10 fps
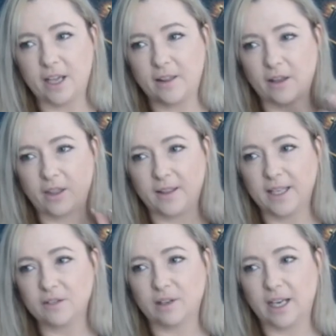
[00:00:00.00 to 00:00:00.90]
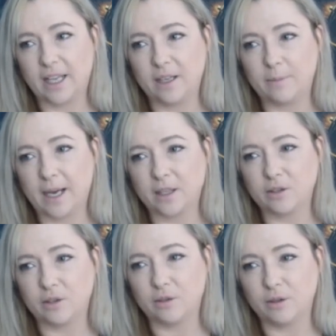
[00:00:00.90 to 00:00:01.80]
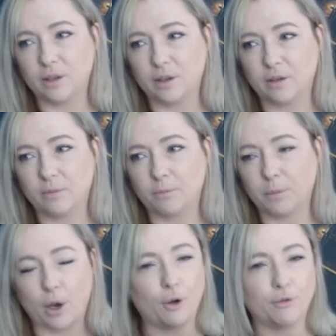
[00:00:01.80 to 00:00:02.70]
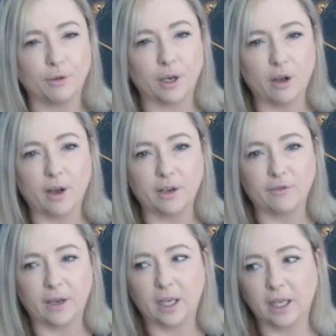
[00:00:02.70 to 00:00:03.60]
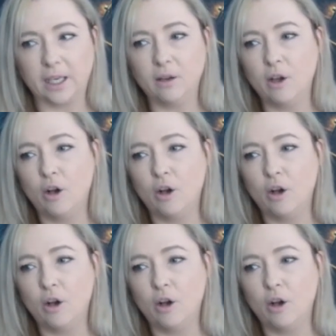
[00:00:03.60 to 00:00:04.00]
and I think that's related back to the over it kind of feeling,